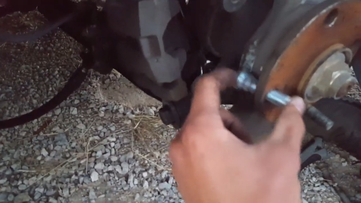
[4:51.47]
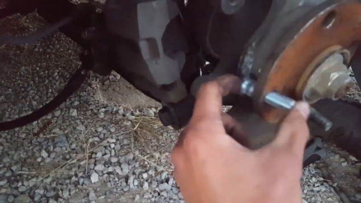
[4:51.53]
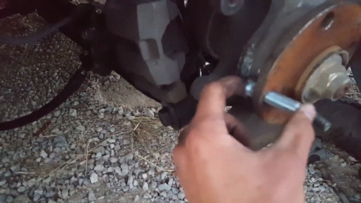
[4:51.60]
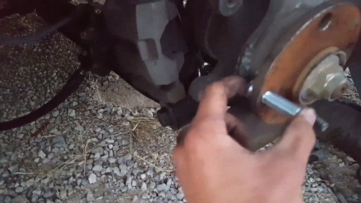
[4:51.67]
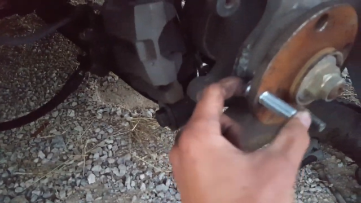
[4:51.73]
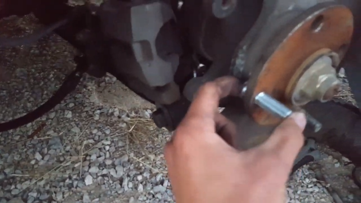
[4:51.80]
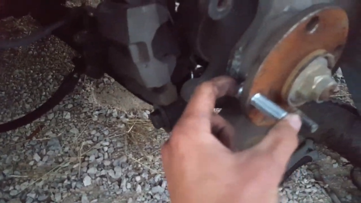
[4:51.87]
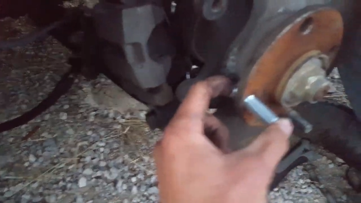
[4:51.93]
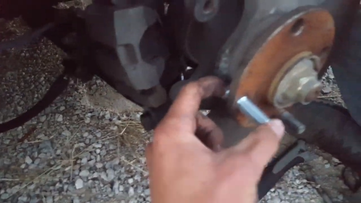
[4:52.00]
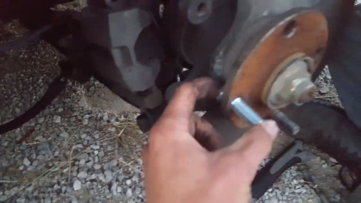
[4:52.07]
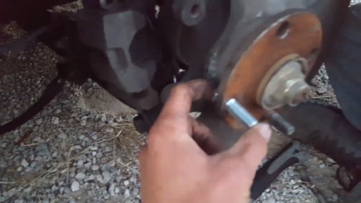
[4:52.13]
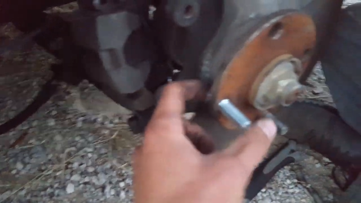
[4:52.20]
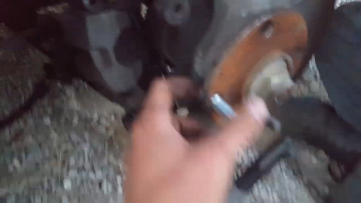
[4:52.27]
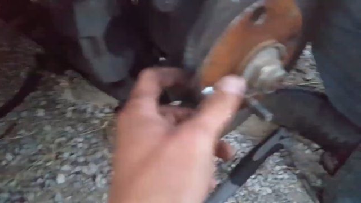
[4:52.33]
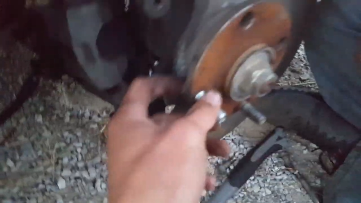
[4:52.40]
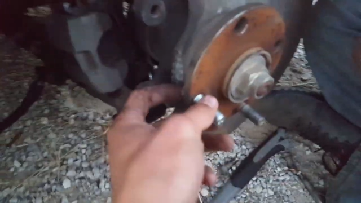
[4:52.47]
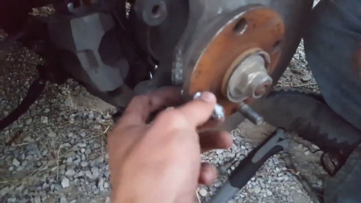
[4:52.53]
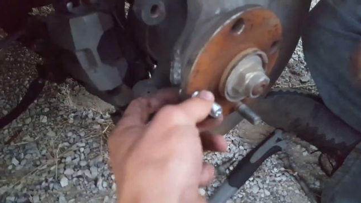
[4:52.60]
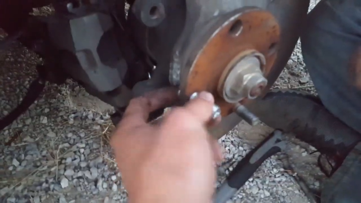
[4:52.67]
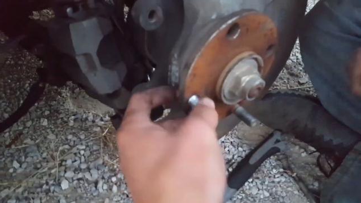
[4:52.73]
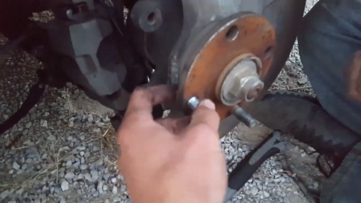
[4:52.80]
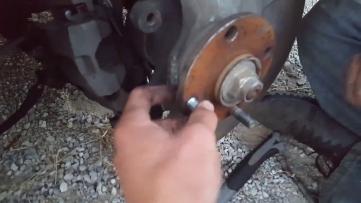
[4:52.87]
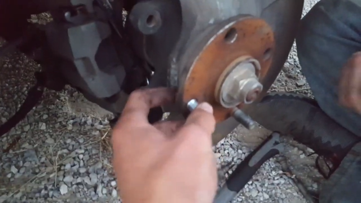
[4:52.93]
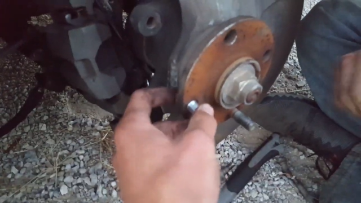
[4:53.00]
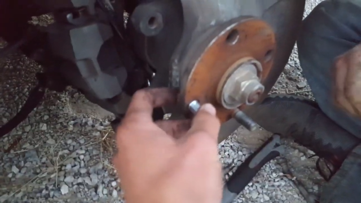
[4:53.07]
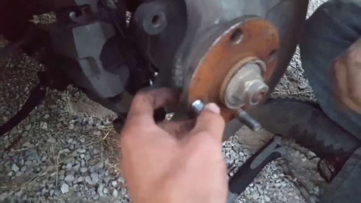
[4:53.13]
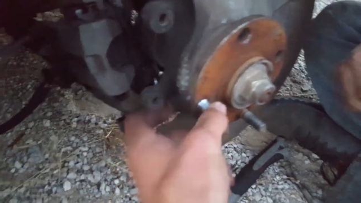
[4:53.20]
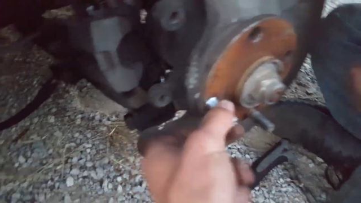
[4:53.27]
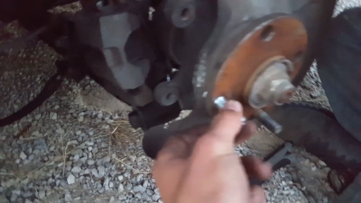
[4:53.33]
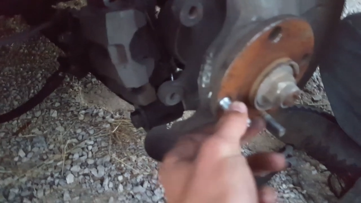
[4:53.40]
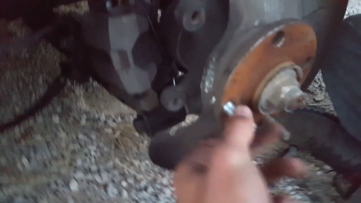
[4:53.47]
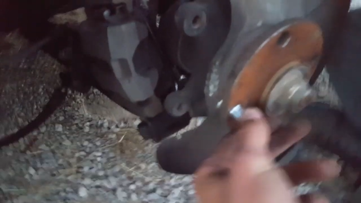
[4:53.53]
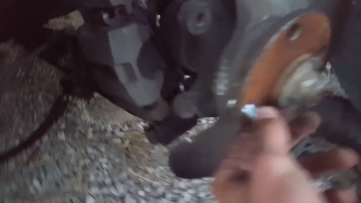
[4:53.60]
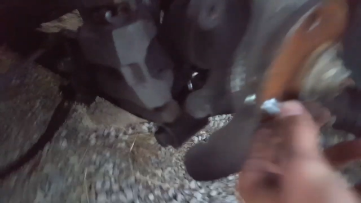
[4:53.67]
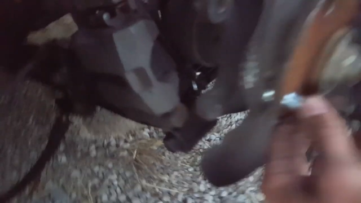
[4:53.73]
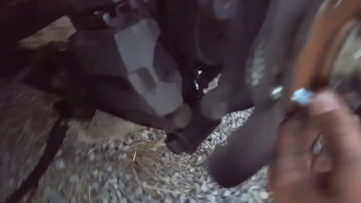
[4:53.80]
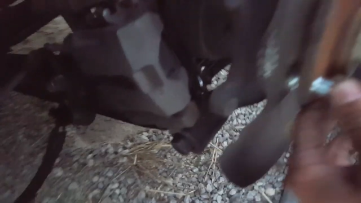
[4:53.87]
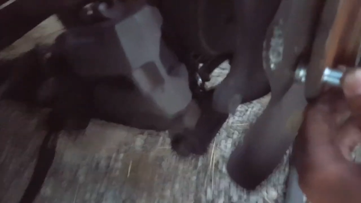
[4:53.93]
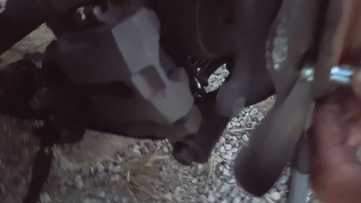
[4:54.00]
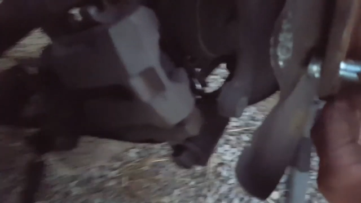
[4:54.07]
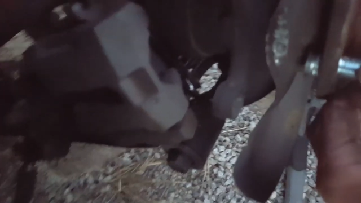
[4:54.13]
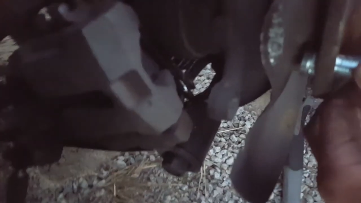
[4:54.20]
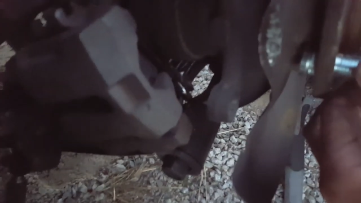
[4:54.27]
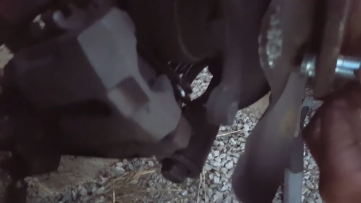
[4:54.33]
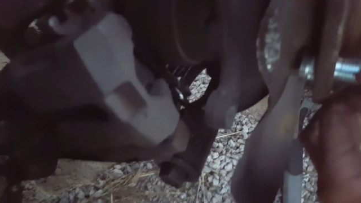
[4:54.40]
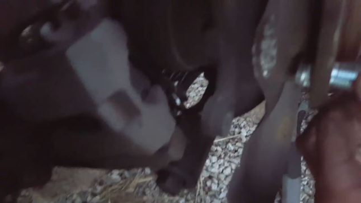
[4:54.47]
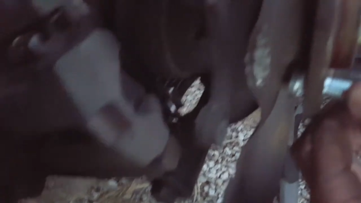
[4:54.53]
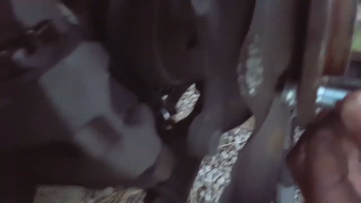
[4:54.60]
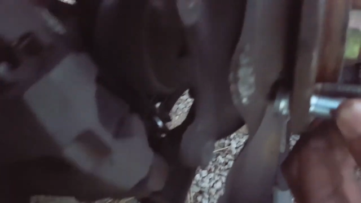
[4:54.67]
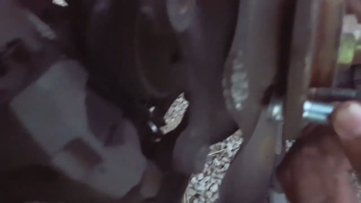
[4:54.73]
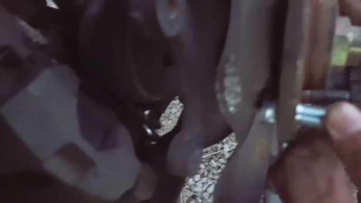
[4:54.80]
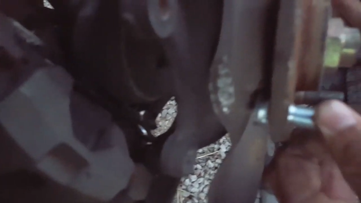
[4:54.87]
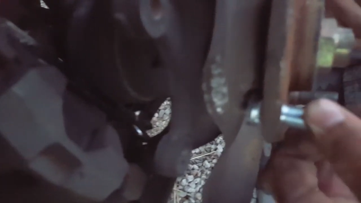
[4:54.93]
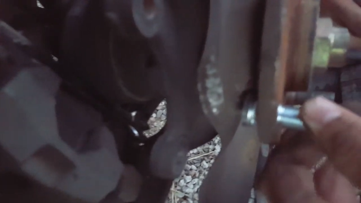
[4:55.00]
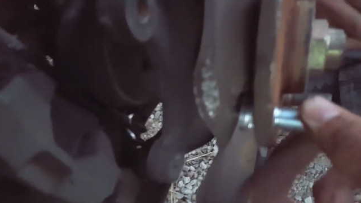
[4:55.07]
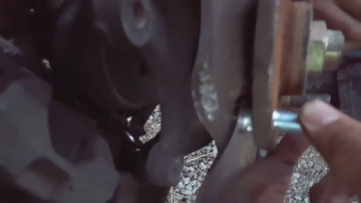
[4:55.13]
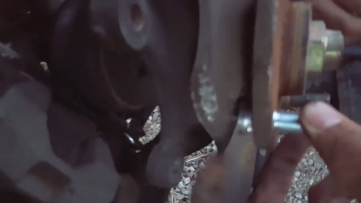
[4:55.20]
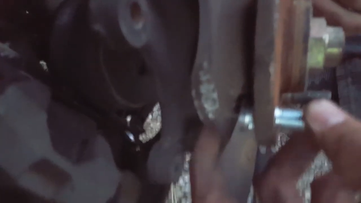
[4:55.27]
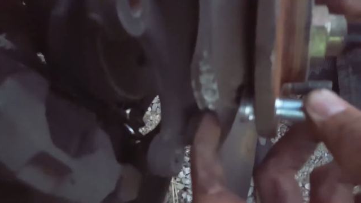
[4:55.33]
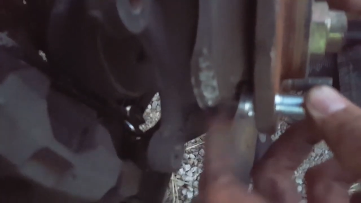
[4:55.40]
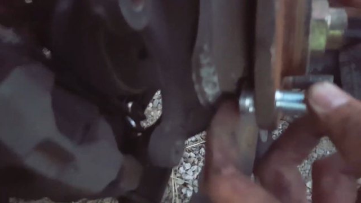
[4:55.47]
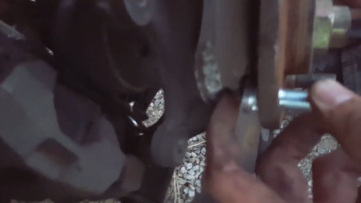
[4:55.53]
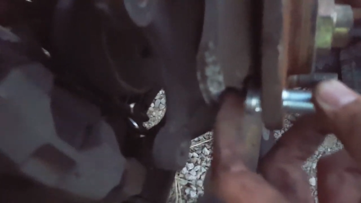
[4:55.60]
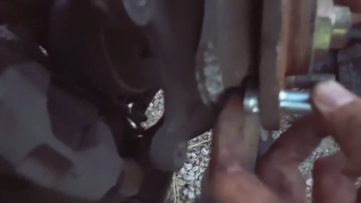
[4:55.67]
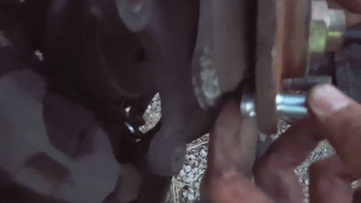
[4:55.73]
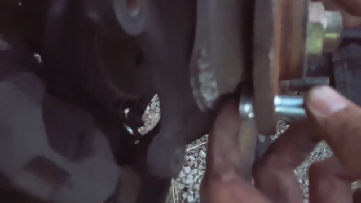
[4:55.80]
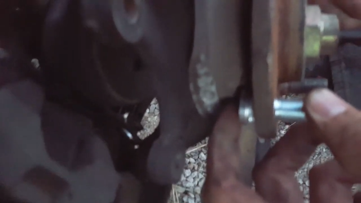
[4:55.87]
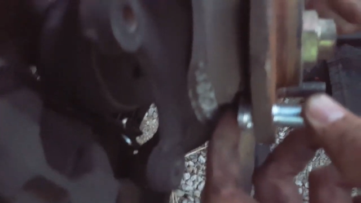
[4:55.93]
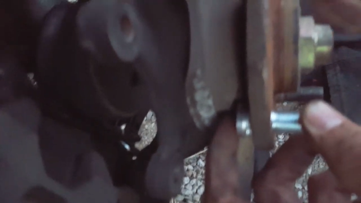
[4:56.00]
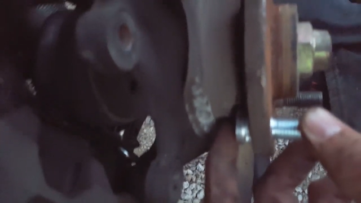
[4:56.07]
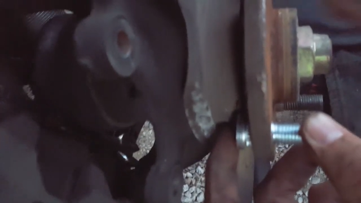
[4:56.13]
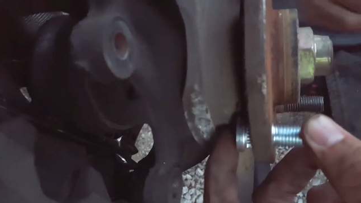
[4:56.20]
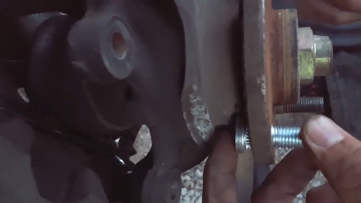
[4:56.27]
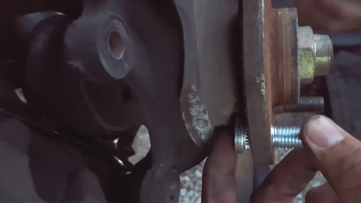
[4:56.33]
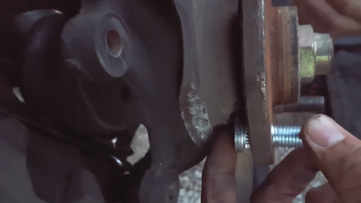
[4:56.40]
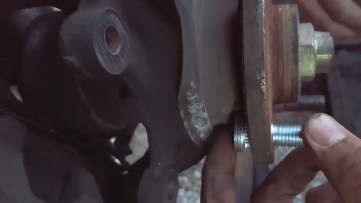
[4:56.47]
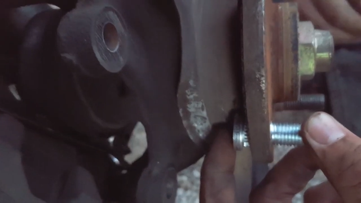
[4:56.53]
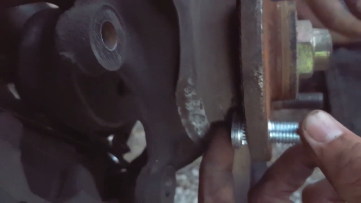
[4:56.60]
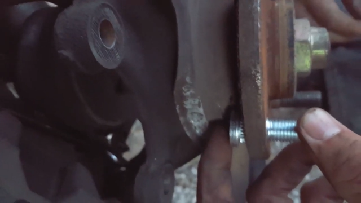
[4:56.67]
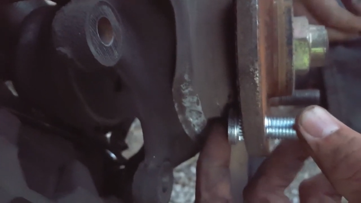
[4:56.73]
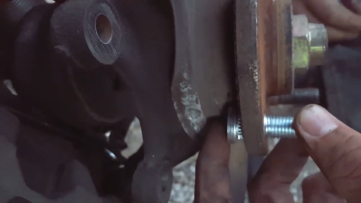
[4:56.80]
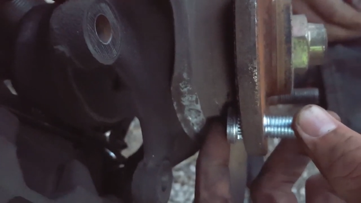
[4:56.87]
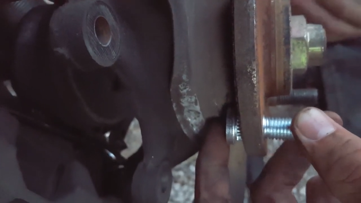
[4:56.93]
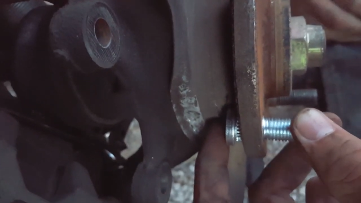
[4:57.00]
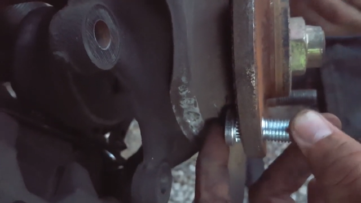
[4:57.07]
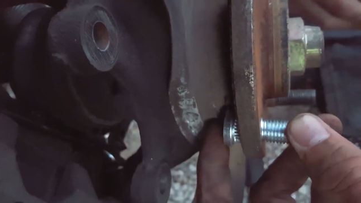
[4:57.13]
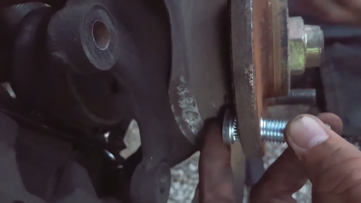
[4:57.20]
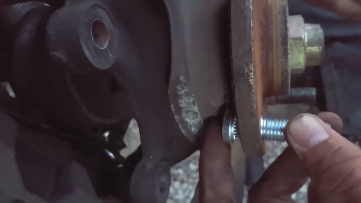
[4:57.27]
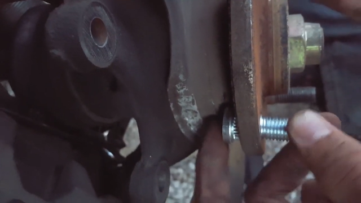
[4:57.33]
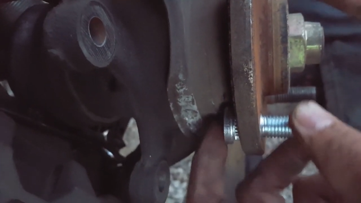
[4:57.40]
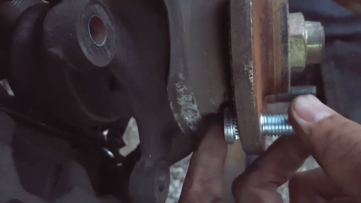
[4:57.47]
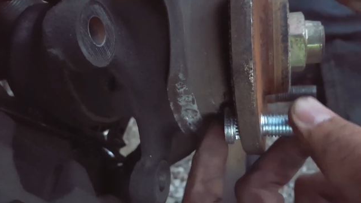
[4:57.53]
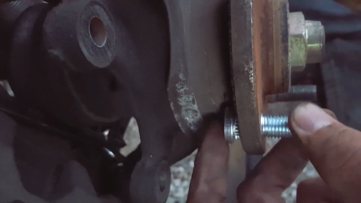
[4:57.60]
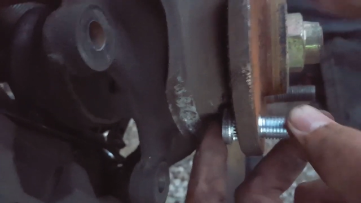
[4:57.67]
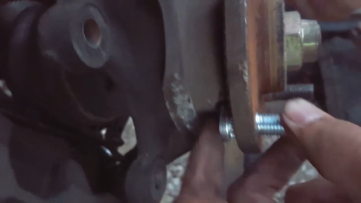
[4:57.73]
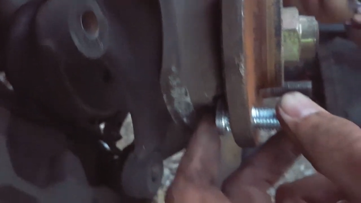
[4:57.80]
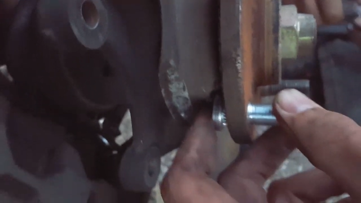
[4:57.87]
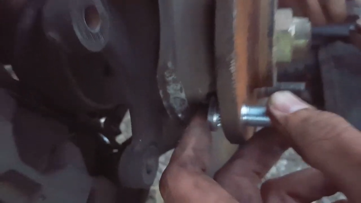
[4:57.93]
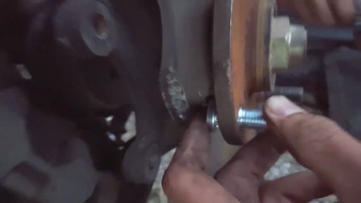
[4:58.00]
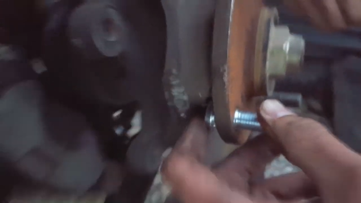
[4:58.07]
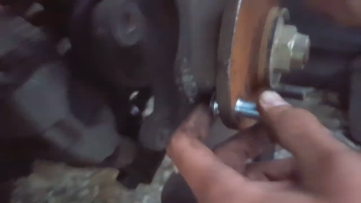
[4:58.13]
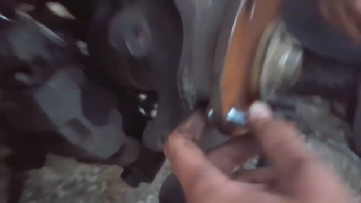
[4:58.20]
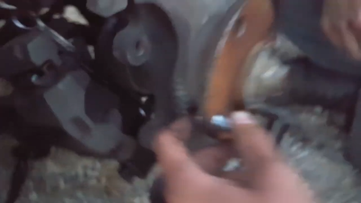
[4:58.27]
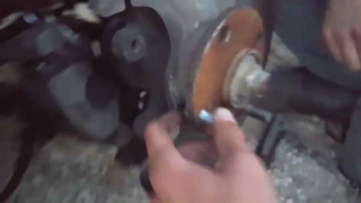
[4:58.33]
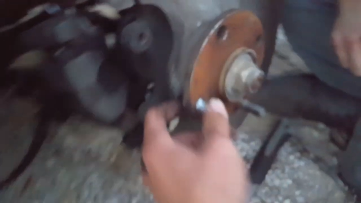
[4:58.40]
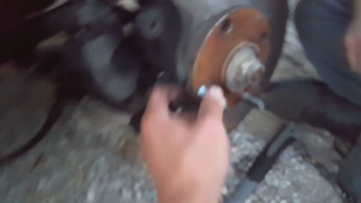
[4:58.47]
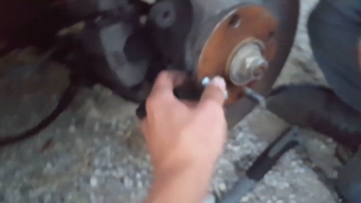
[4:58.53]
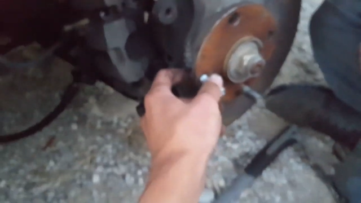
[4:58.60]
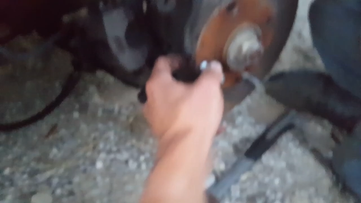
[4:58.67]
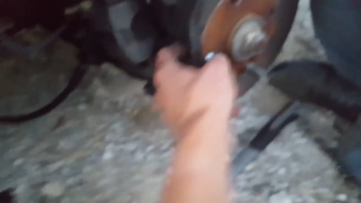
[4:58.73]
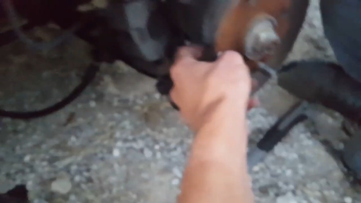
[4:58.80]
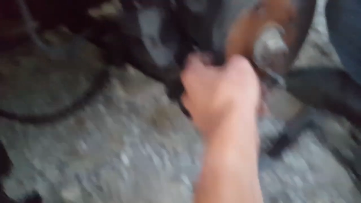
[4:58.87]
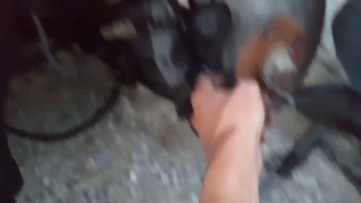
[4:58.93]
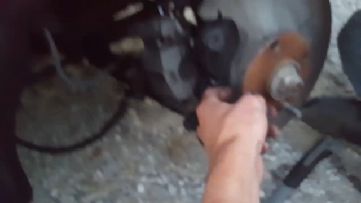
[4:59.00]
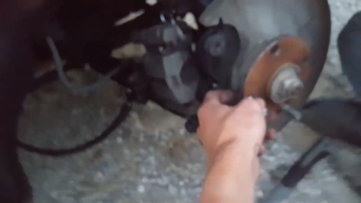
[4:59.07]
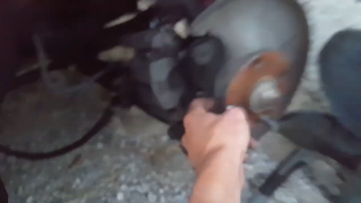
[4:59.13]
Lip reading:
(no speaker visible)